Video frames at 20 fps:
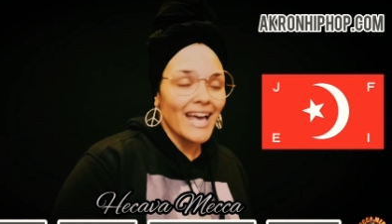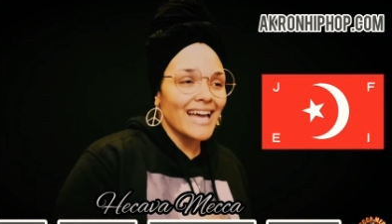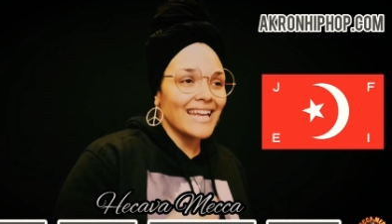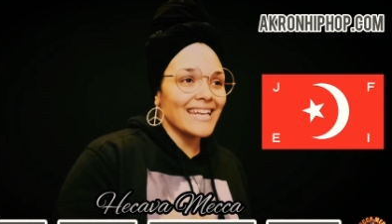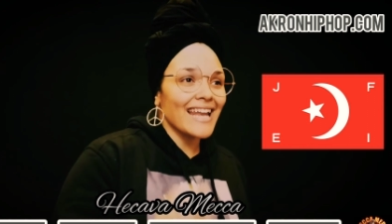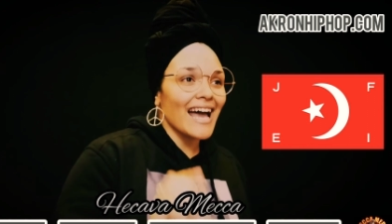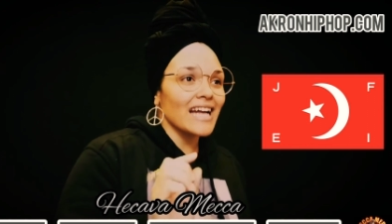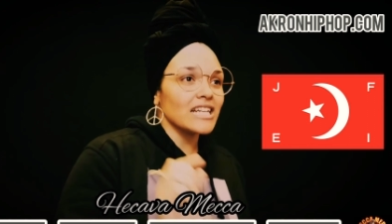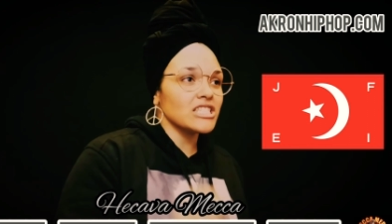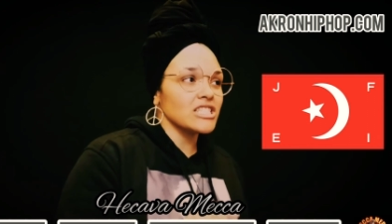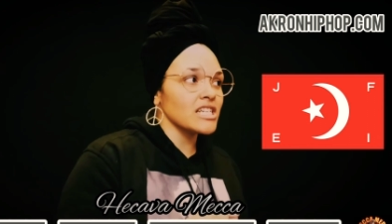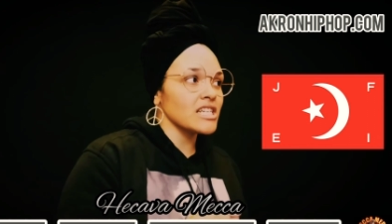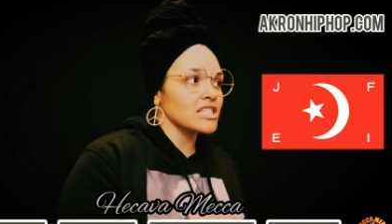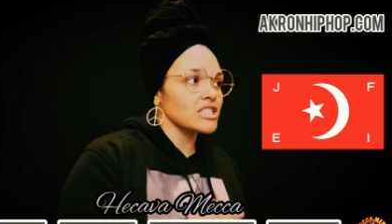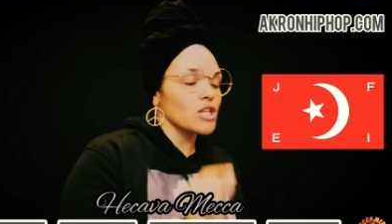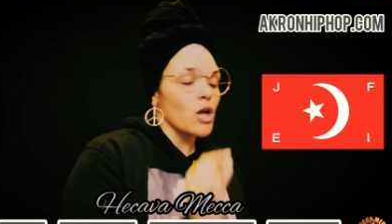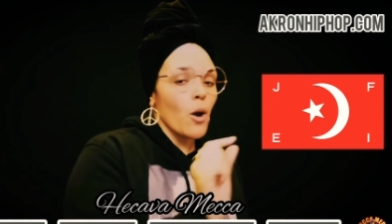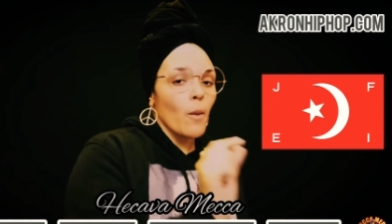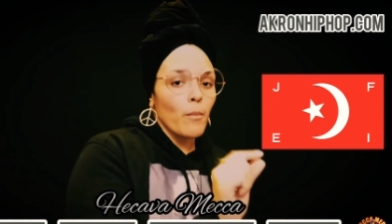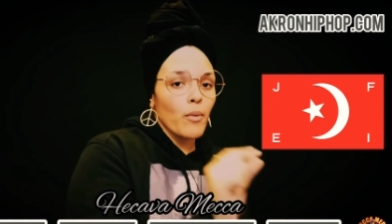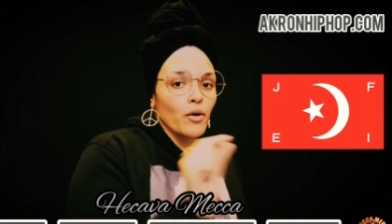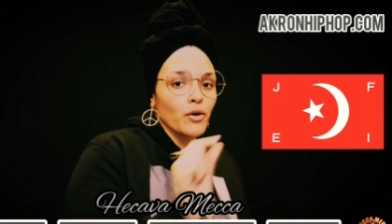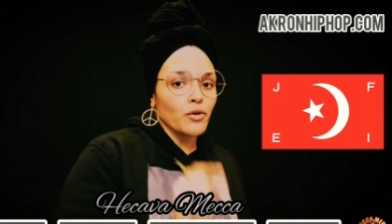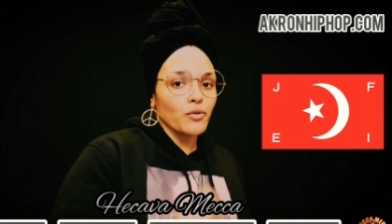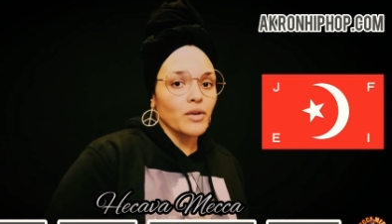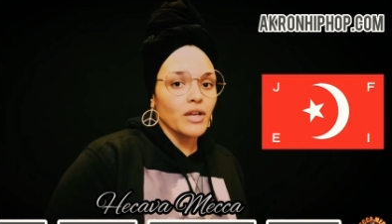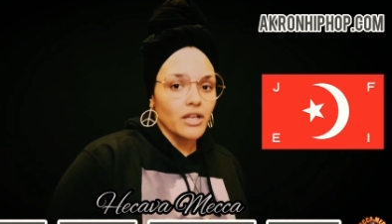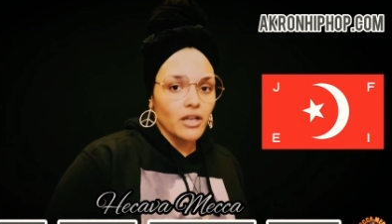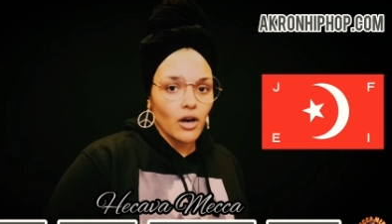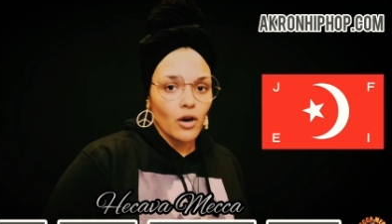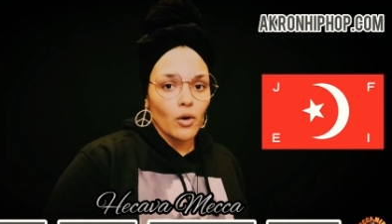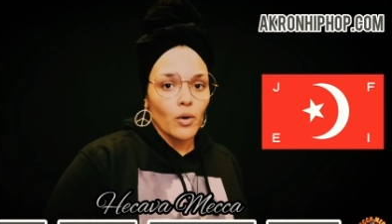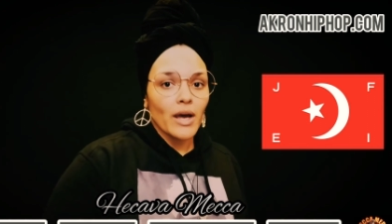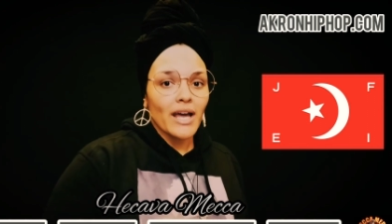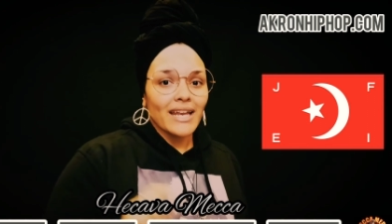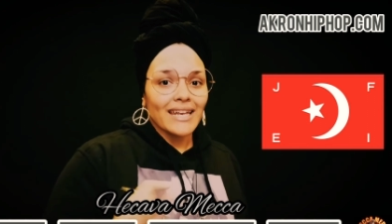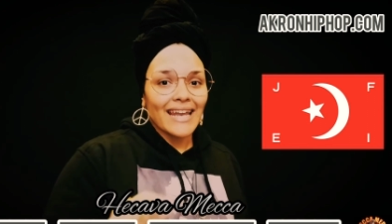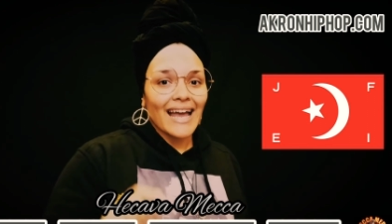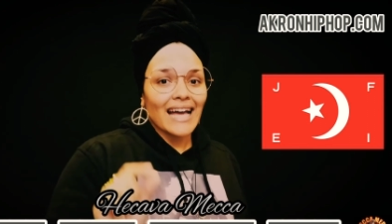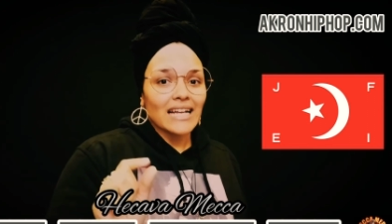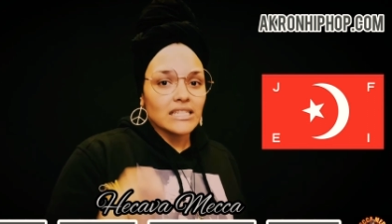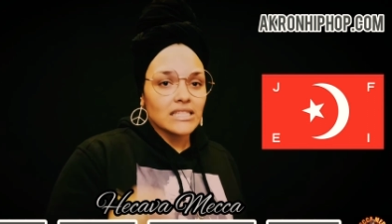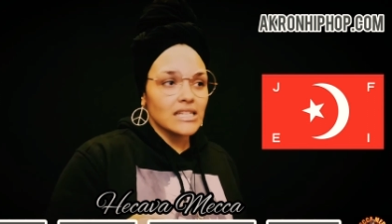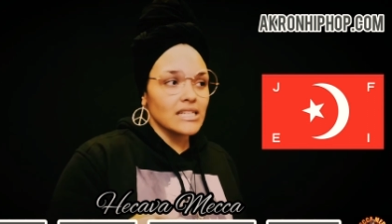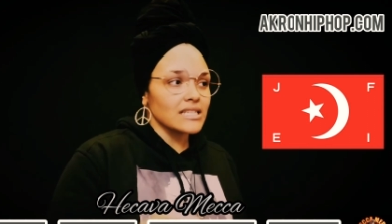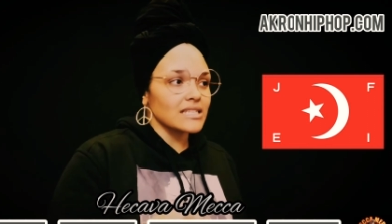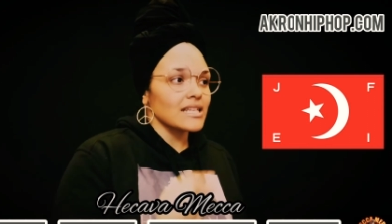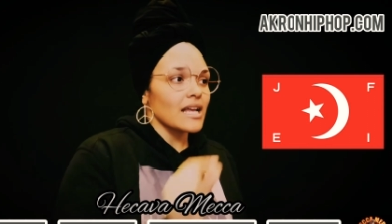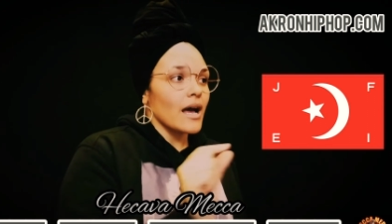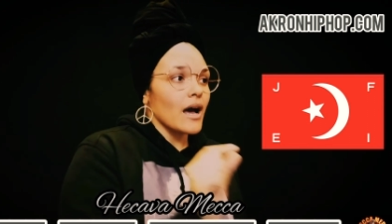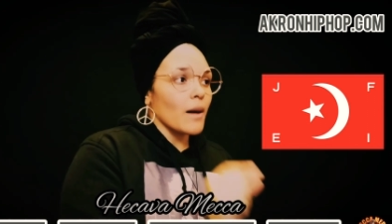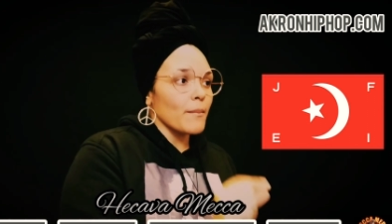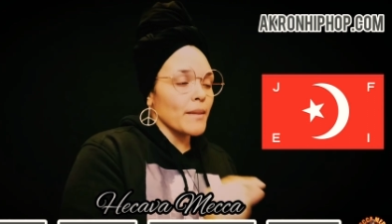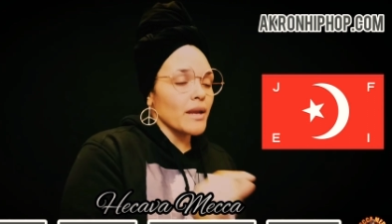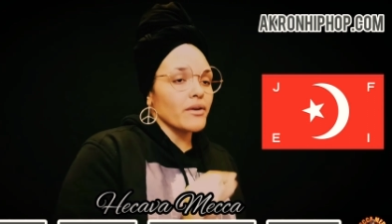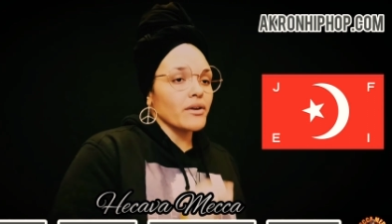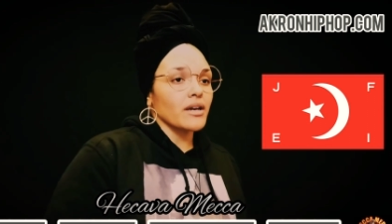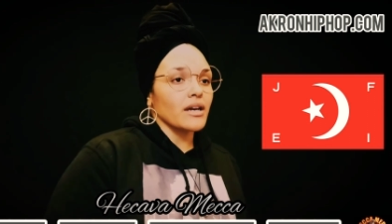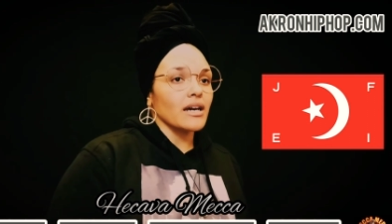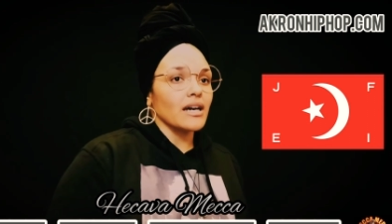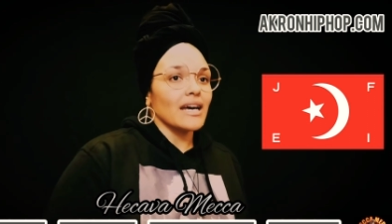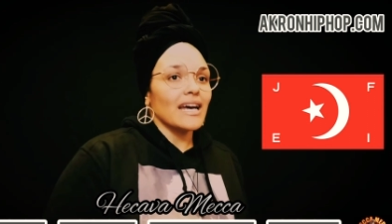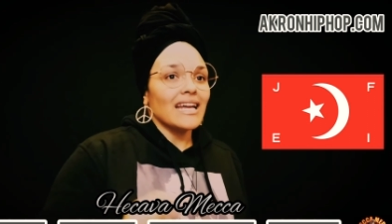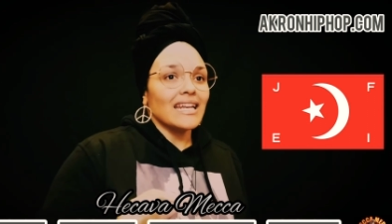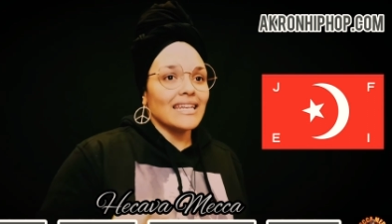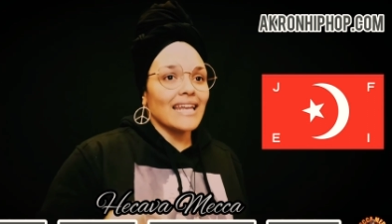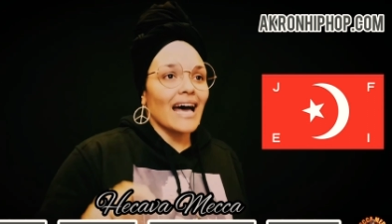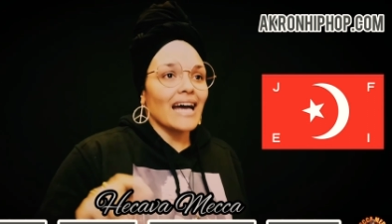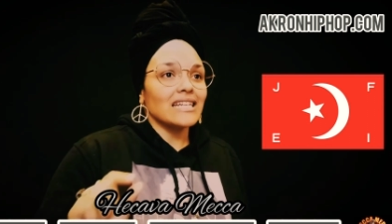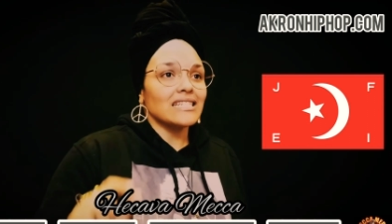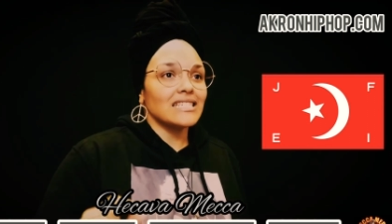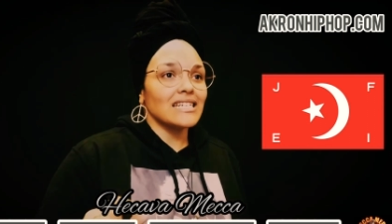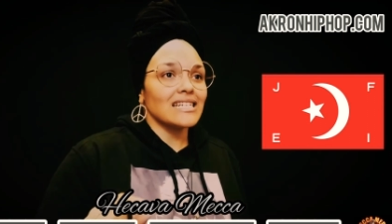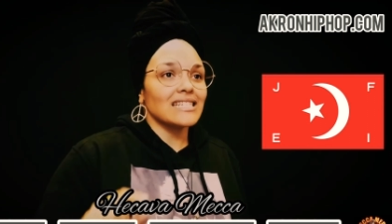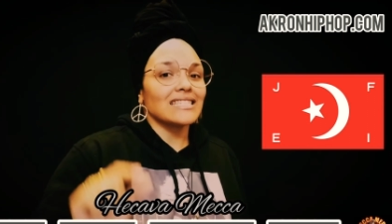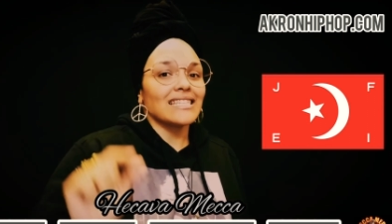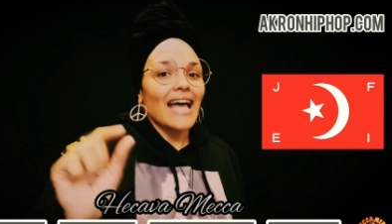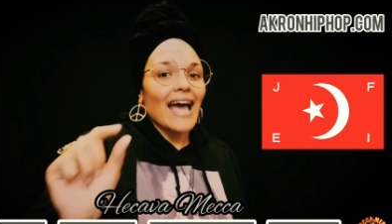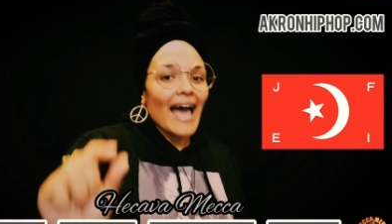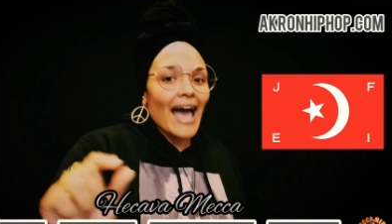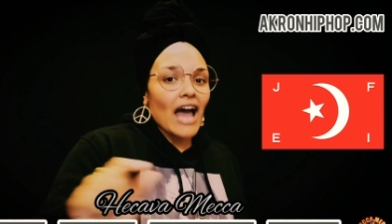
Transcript: Not just Puerto Rico, not just America, speech not just speech.